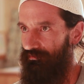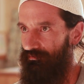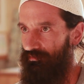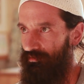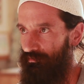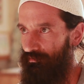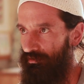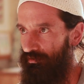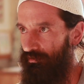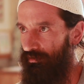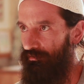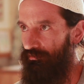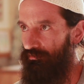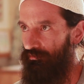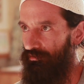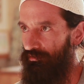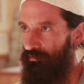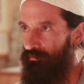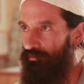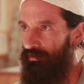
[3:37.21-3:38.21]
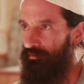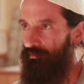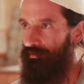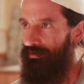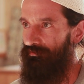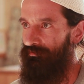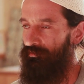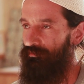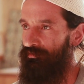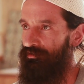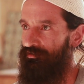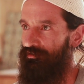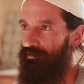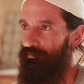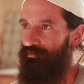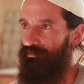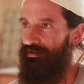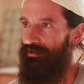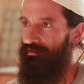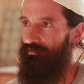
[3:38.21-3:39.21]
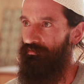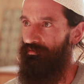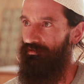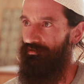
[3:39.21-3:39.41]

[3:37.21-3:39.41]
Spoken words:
what we're going through in the world, we have to reach the place